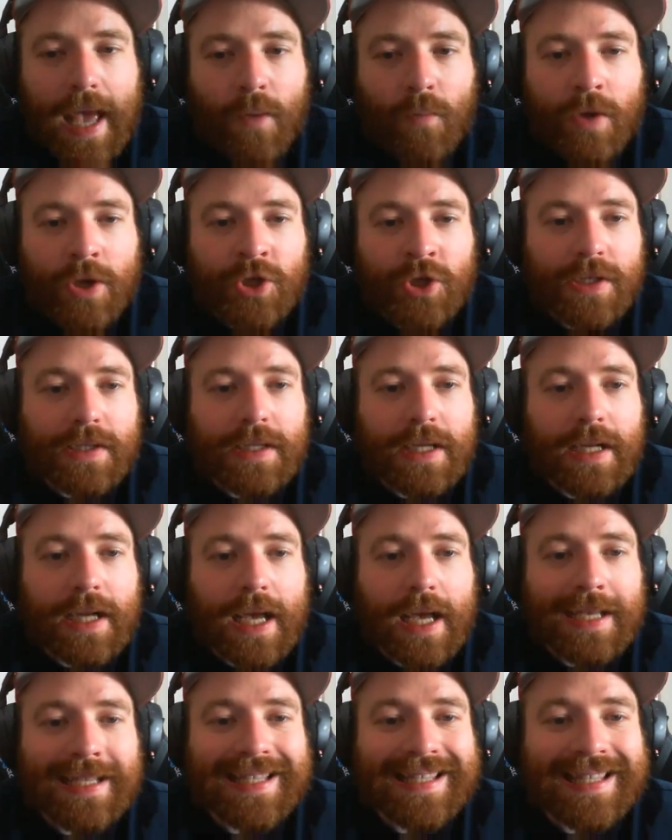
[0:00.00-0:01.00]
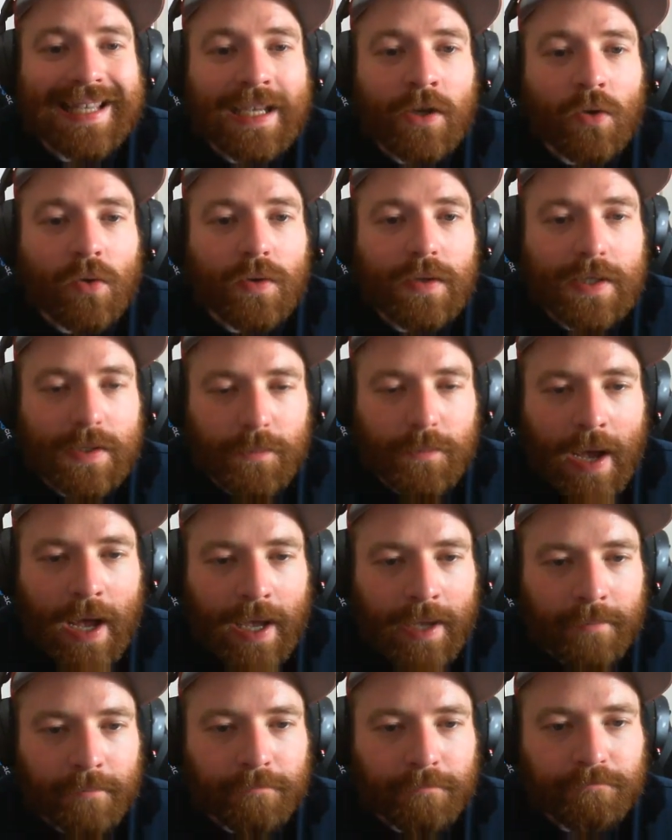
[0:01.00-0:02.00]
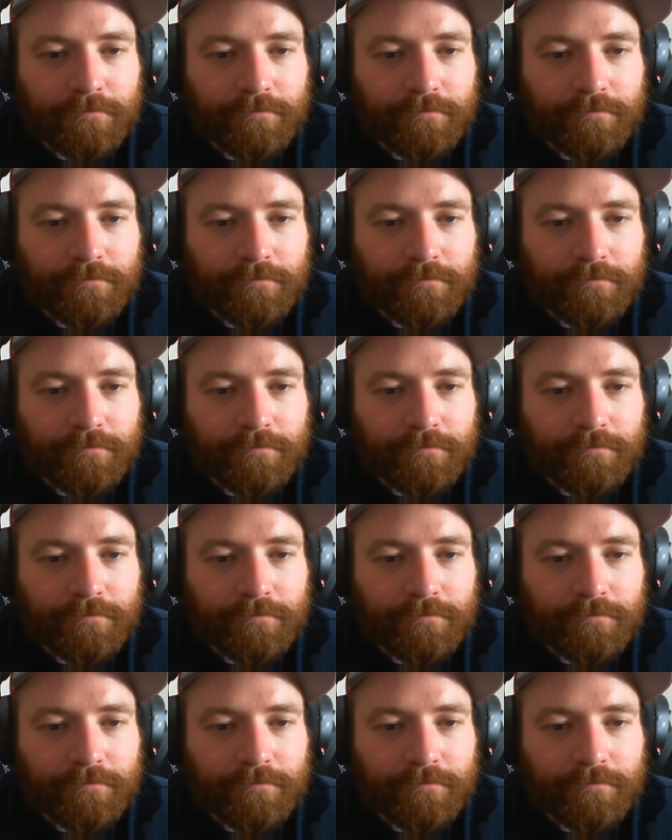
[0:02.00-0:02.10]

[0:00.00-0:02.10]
and we just need a single spine.